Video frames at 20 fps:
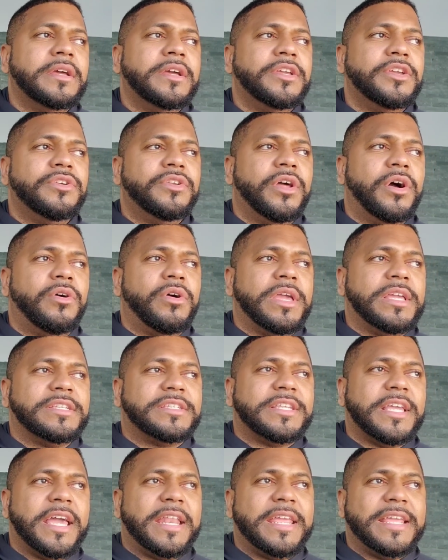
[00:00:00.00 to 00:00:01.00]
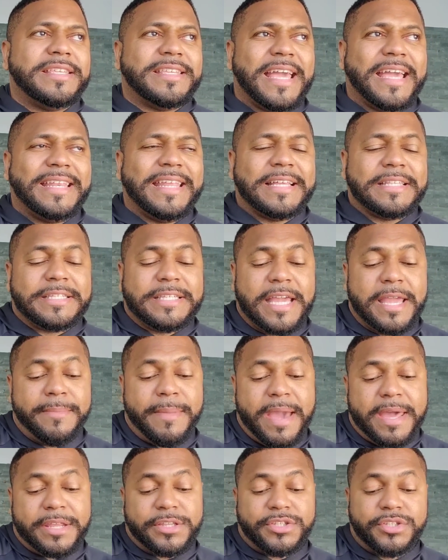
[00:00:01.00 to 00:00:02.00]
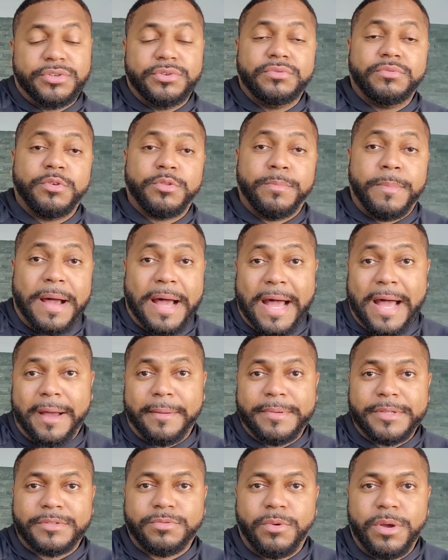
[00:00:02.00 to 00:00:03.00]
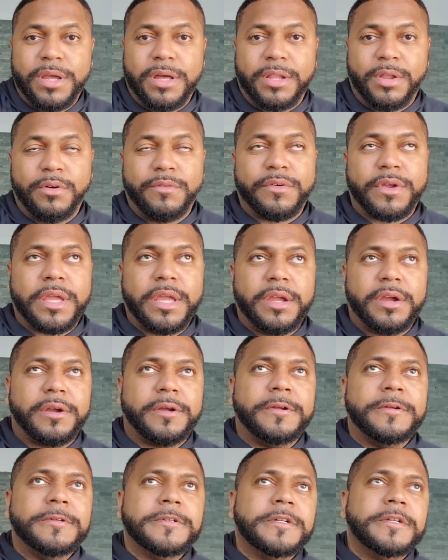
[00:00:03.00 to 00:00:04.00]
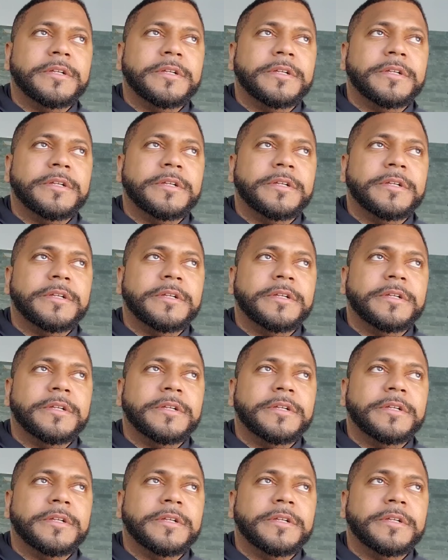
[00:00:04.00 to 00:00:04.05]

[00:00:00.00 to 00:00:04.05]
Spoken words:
you know, he said he's had that same attitude with Bob as well over here.